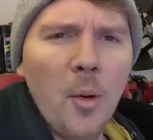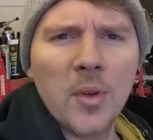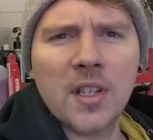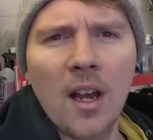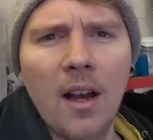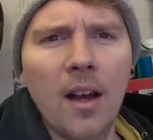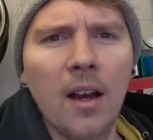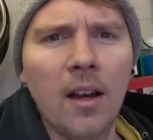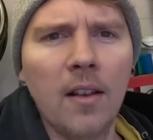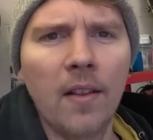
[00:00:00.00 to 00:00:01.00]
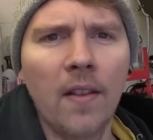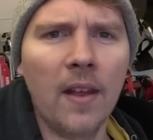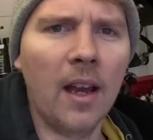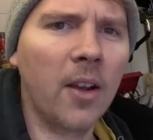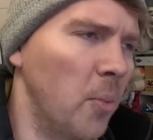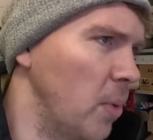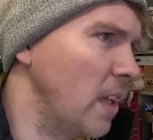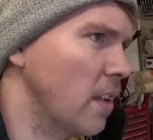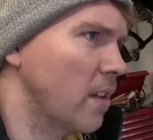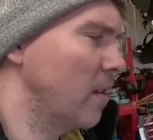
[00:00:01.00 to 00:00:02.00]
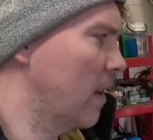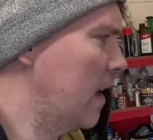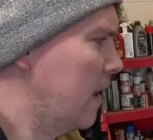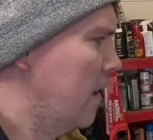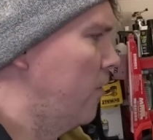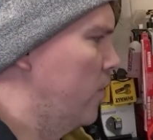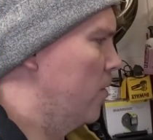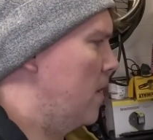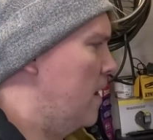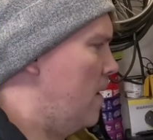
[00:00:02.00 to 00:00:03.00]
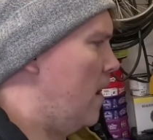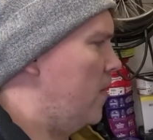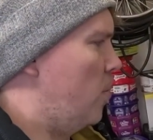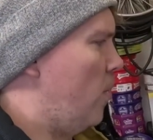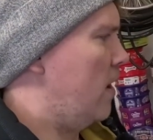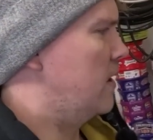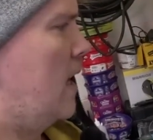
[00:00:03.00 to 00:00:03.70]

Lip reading: bizarre that a company can do that for half the price.